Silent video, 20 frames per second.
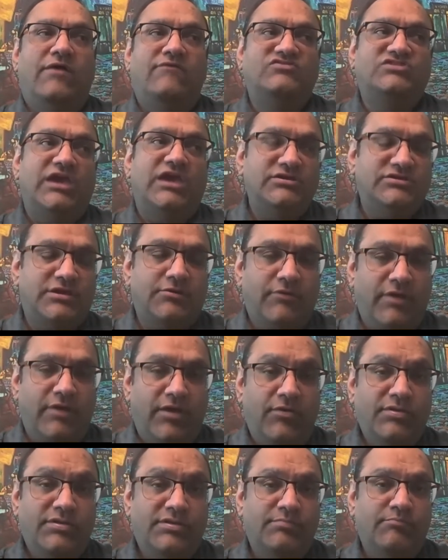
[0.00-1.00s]
changed
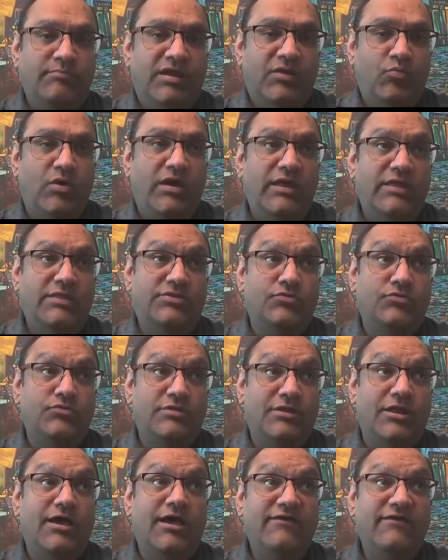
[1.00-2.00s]
careers midway through the
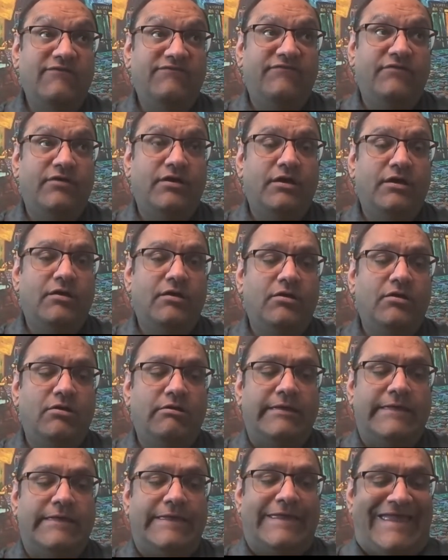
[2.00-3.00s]
life.
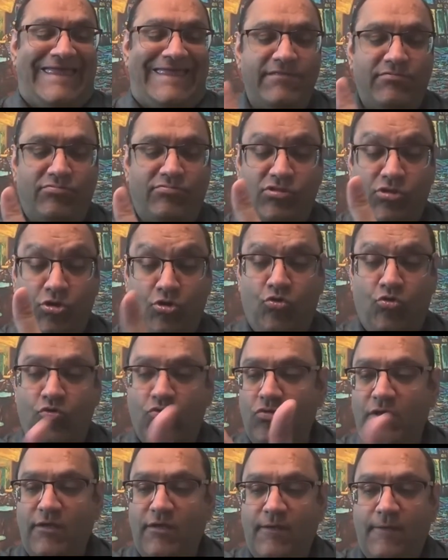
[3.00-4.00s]
So
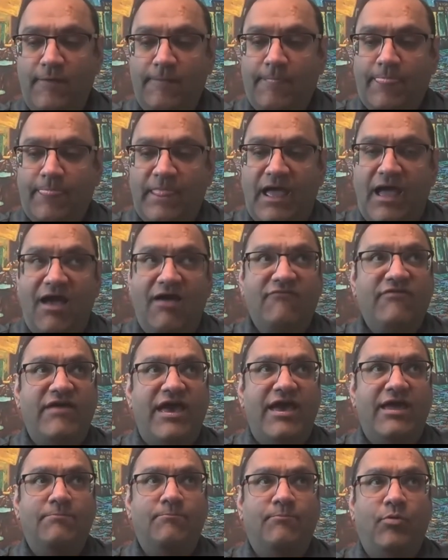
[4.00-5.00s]
I've
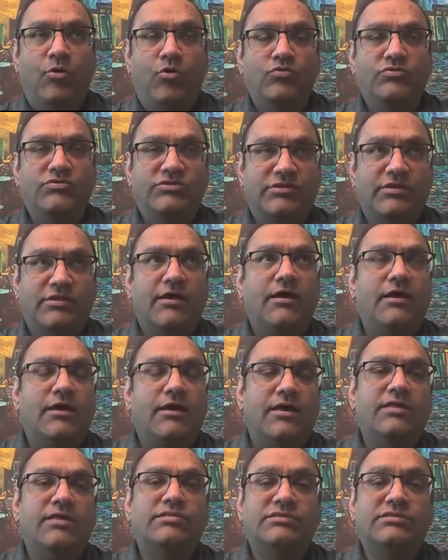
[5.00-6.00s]
had both
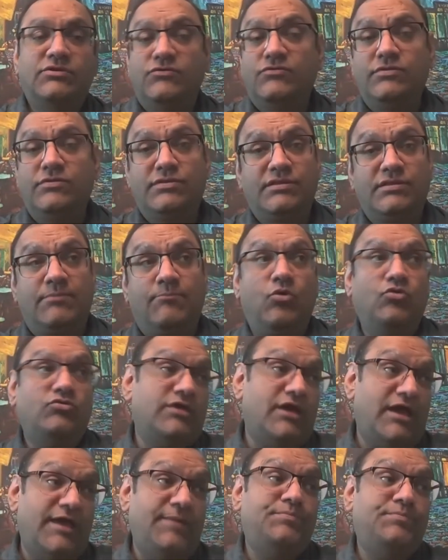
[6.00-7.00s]
students, both
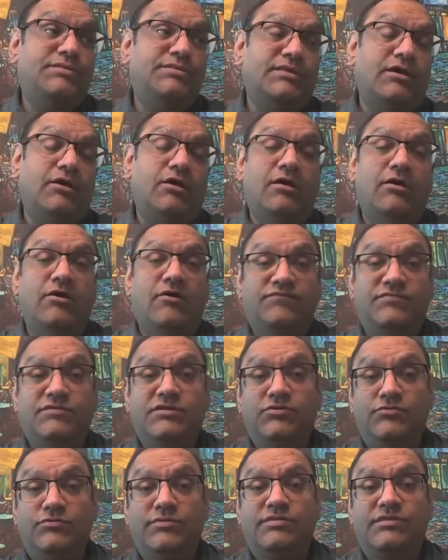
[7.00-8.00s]
types of
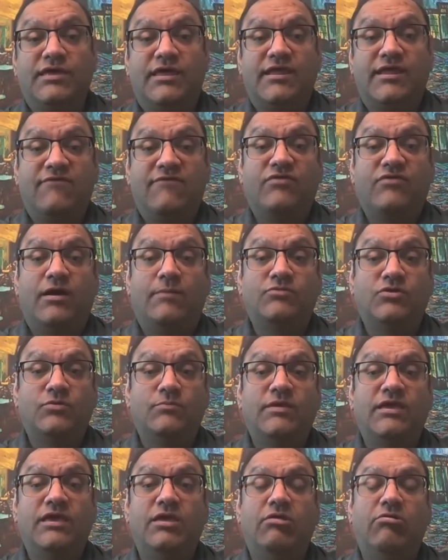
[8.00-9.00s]
students that have come to
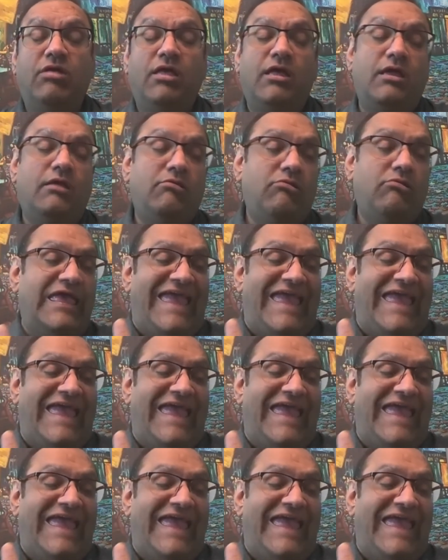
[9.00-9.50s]
me and